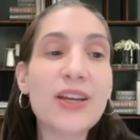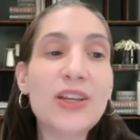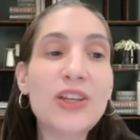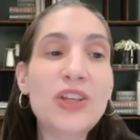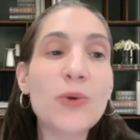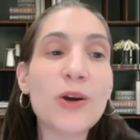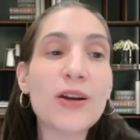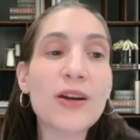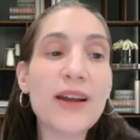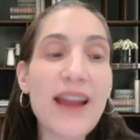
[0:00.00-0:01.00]
you
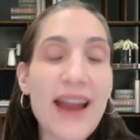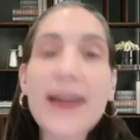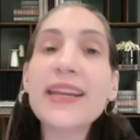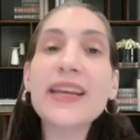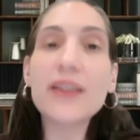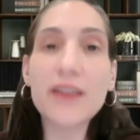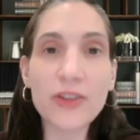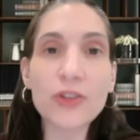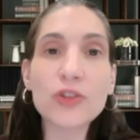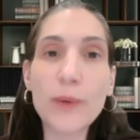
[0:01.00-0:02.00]
are adding
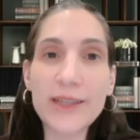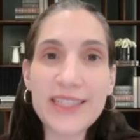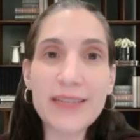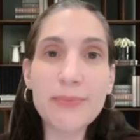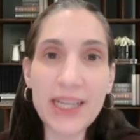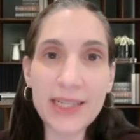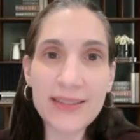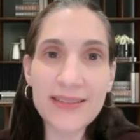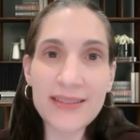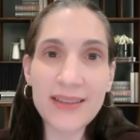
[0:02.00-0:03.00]
another 20
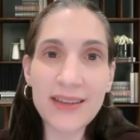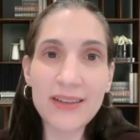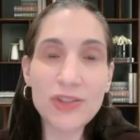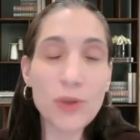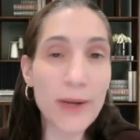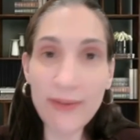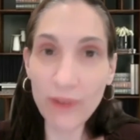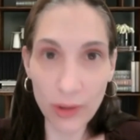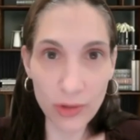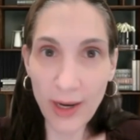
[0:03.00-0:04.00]
minutes to whatever
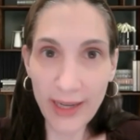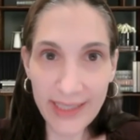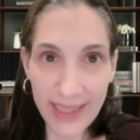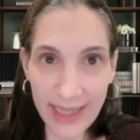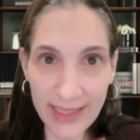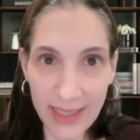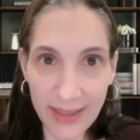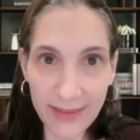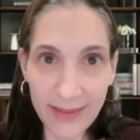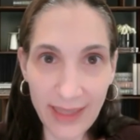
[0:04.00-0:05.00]
you're trying to get
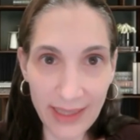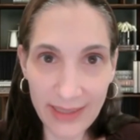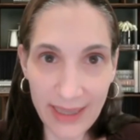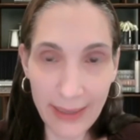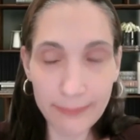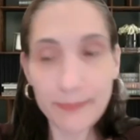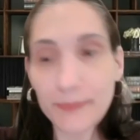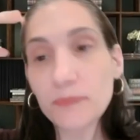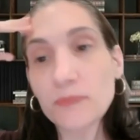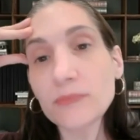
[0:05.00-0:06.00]
done that day.
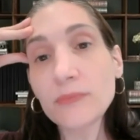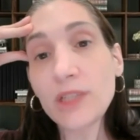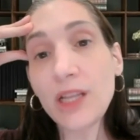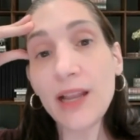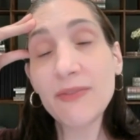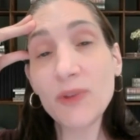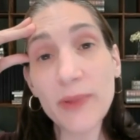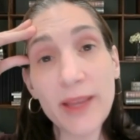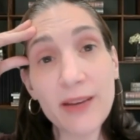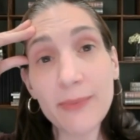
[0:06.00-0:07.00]
If you
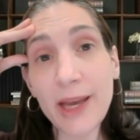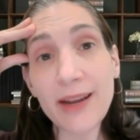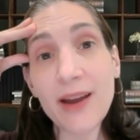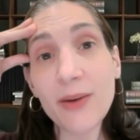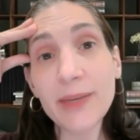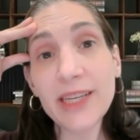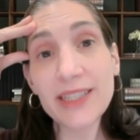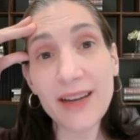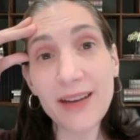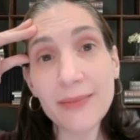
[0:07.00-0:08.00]
think about how many
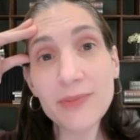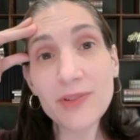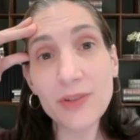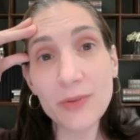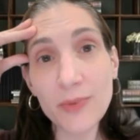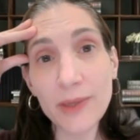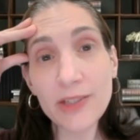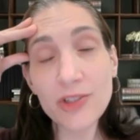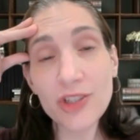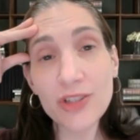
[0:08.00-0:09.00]
times you
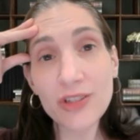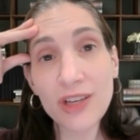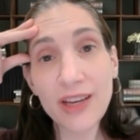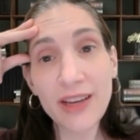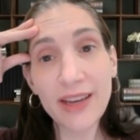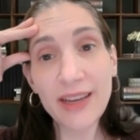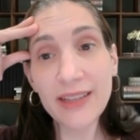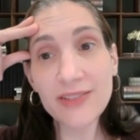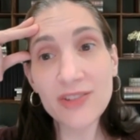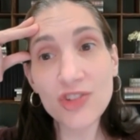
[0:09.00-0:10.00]
switch,
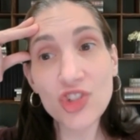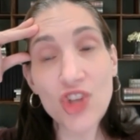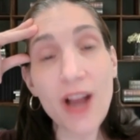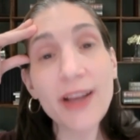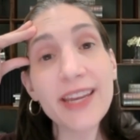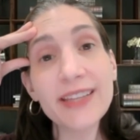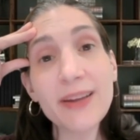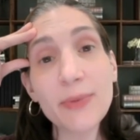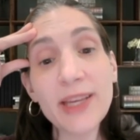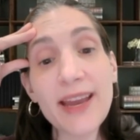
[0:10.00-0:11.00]
it's shocking
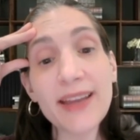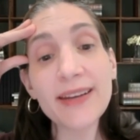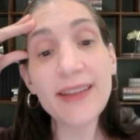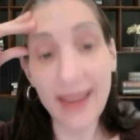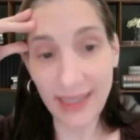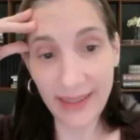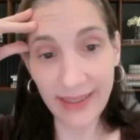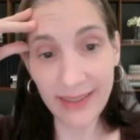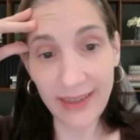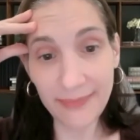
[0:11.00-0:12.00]
that we get
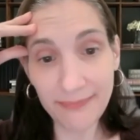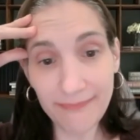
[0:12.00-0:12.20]
anything done.